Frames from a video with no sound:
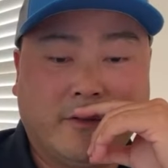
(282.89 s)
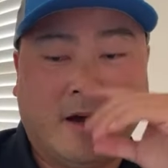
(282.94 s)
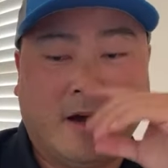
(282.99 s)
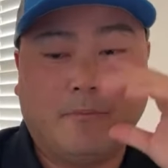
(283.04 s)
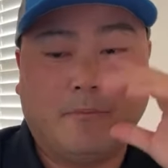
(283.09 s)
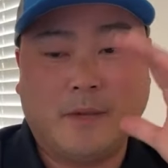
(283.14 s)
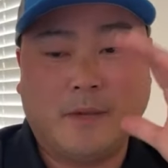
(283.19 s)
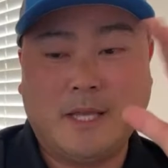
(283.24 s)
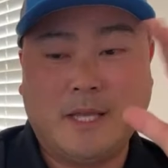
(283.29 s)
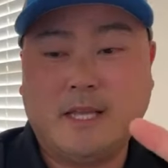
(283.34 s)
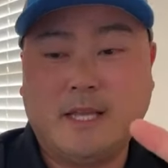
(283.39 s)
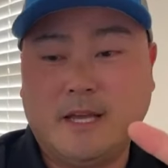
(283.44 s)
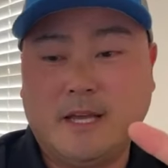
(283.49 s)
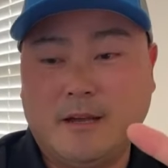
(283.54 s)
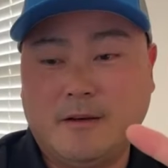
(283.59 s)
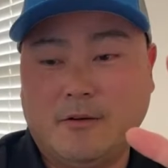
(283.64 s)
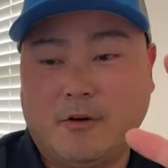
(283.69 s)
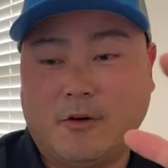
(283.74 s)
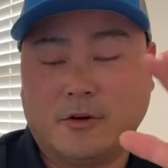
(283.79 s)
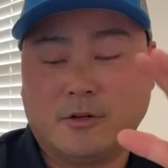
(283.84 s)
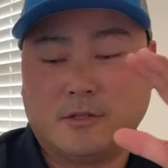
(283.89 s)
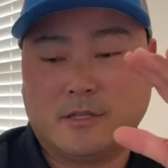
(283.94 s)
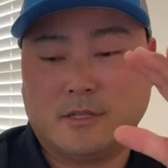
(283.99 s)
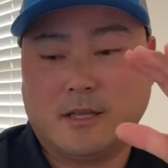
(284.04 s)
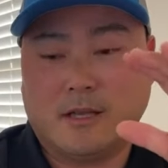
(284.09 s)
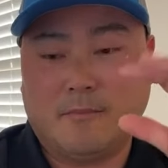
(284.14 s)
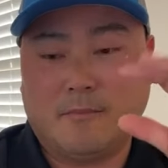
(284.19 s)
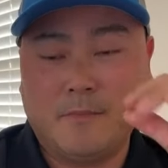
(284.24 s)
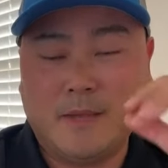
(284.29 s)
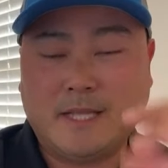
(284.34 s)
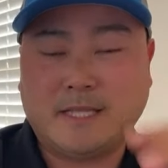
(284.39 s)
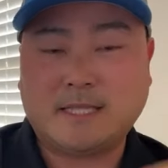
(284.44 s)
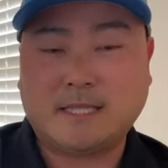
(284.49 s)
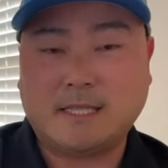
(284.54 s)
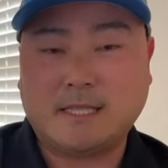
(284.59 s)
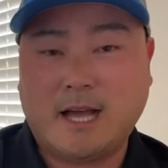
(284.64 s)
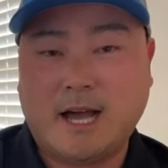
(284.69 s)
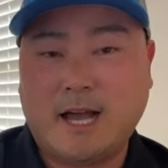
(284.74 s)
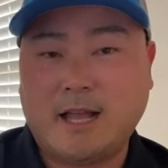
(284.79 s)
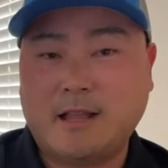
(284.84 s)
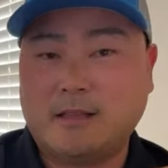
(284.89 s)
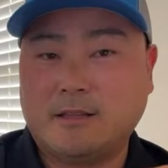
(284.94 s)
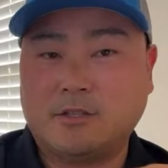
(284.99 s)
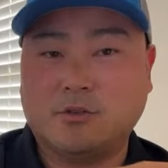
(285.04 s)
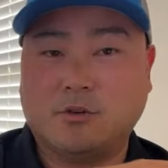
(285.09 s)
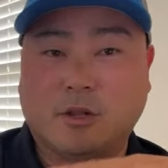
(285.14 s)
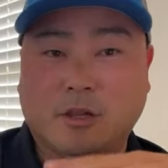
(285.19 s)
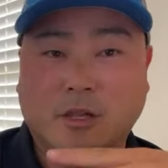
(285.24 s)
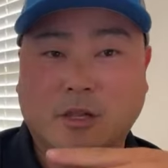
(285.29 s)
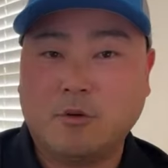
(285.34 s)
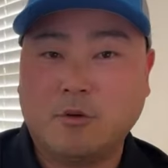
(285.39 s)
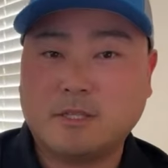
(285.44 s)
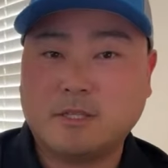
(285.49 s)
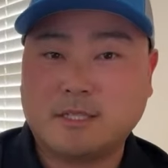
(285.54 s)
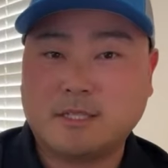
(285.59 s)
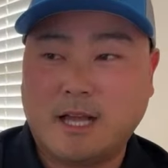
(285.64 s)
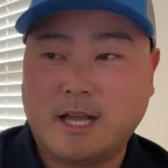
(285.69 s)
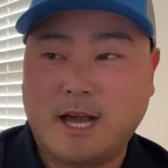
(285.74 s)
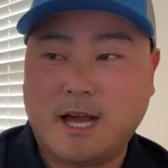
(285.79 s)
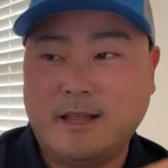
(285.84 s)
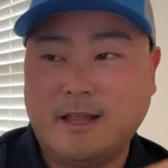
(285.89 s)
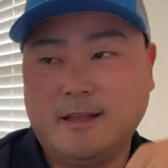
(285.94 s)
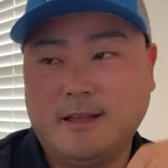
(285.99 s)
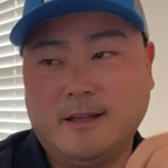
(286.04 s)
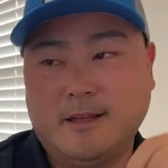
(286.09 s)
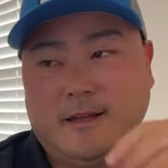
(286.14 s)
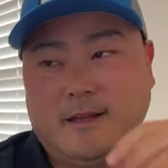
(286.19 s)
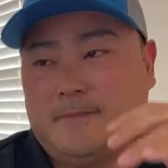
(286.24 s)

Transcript: Now, media or mid slot to a lower slot,